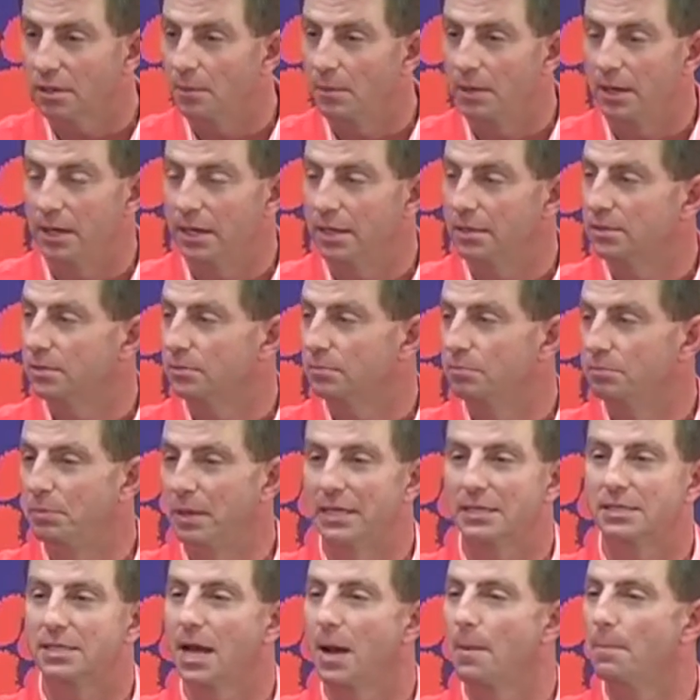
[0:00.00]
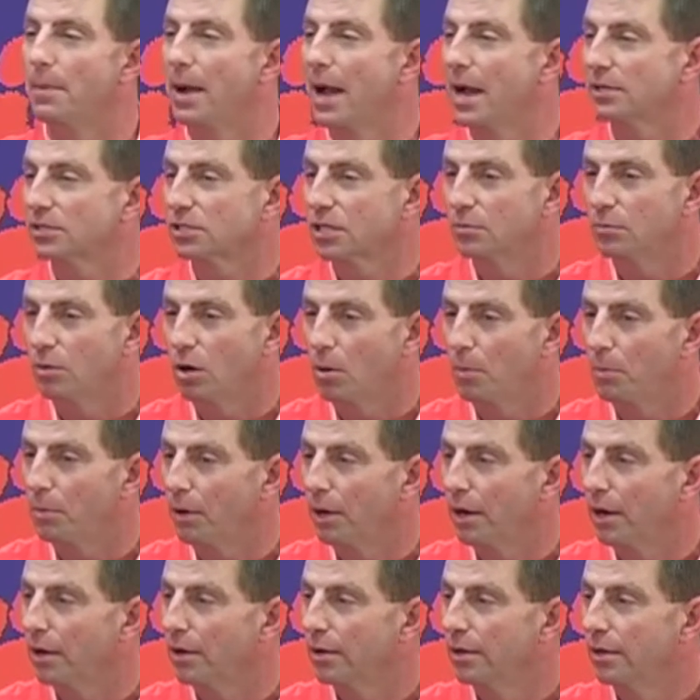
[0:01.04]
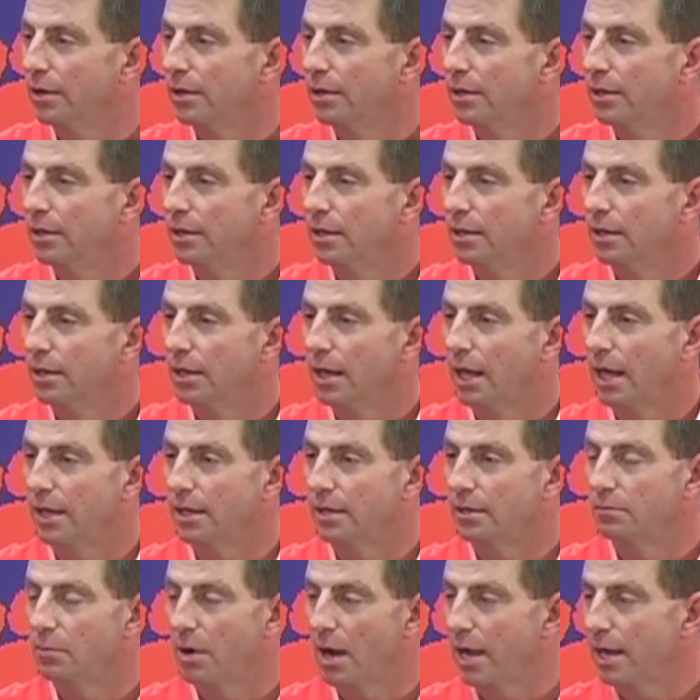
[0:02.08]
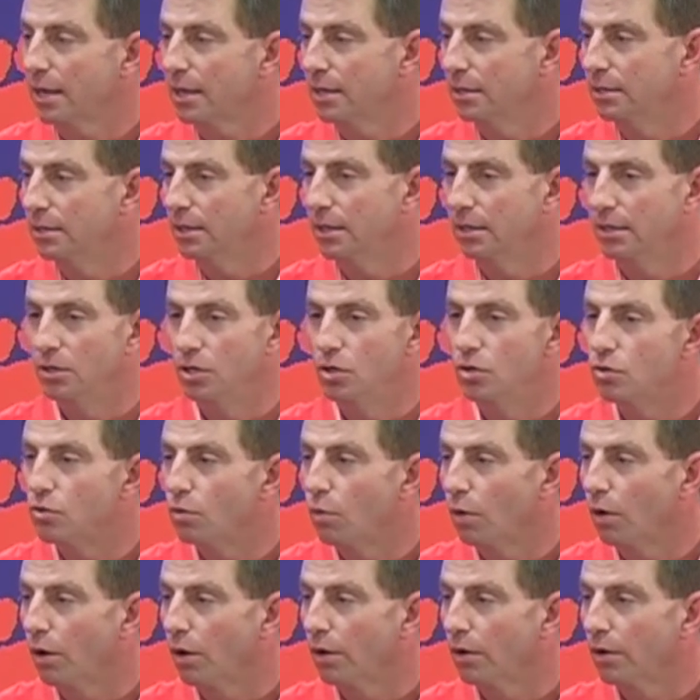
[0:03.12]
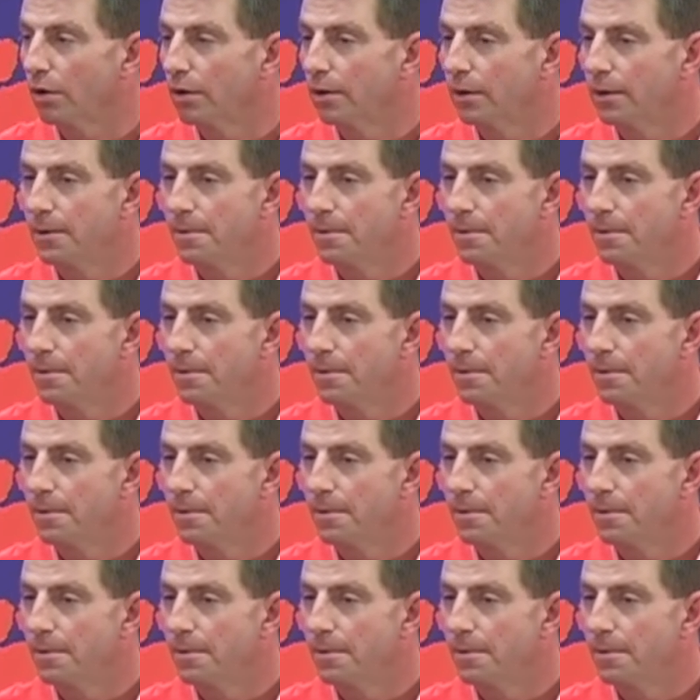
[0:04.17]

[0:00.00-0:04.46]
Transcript: I mean, he's a big time basketball player like Mike and Nuke were.